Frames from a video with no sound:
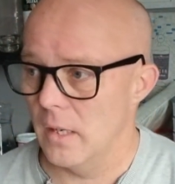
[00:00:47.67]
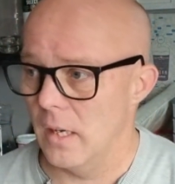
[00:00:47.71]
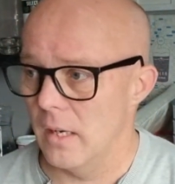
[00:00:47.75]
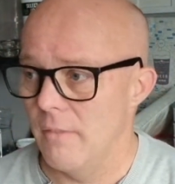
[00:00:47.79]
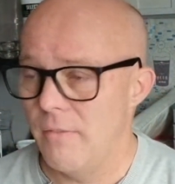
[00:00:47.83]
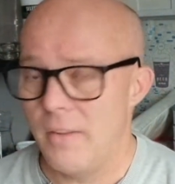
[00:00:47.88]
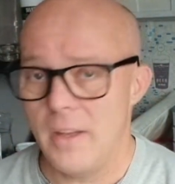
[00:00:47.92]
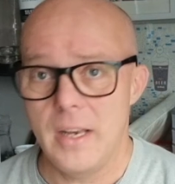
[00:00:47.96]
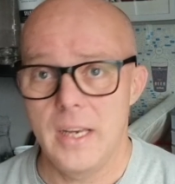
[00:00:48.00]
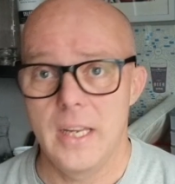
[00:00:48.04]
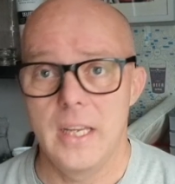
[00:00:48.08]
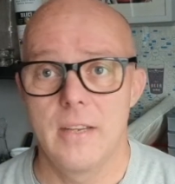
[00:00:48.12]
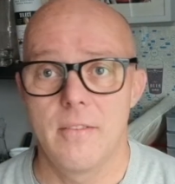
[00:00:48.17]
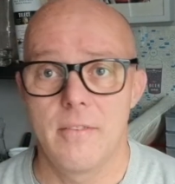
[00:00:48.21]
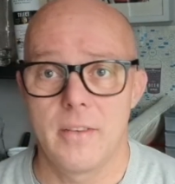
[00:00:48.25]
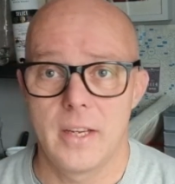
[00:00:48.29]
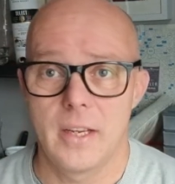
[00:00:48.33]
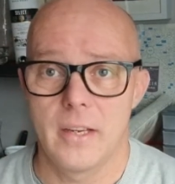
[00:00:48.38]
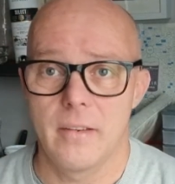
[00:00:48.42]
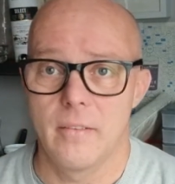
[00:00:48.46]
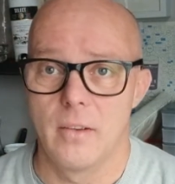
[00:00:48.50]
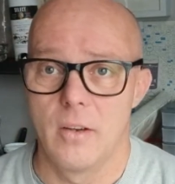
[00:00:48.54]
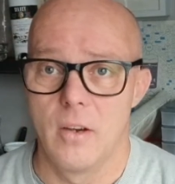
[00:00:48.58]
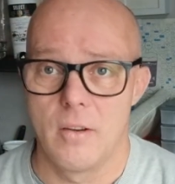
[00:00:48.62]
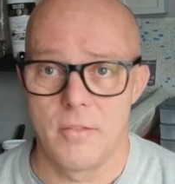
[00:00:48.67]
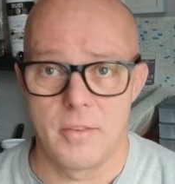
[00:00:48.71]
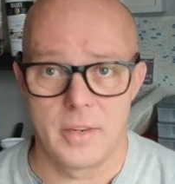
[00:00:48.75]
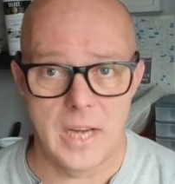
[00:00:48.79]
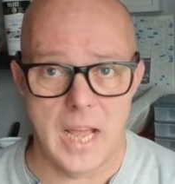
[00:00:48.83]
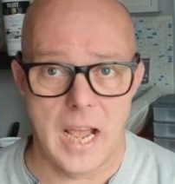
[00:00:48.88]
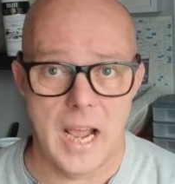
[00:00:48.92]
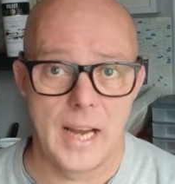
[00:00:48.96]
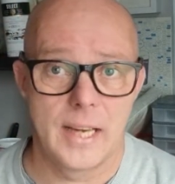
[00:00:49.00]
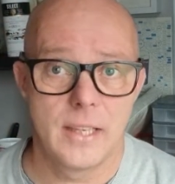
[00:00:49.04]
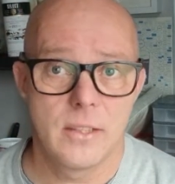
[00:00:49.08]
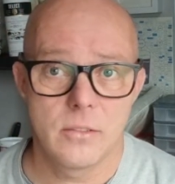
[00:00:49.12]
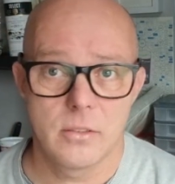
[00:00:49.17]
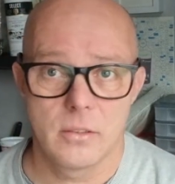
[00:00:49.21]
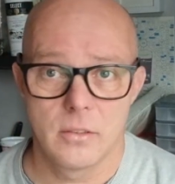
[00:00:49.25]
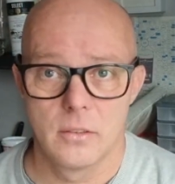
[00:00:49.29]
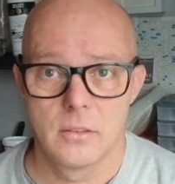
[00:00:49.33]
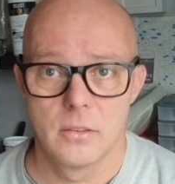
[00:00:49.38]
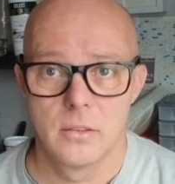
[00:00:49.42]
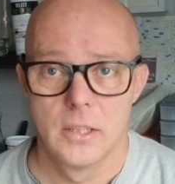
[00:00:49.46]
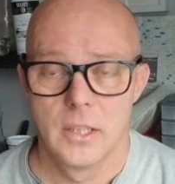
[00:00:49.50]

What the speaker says: if I leave it overnight,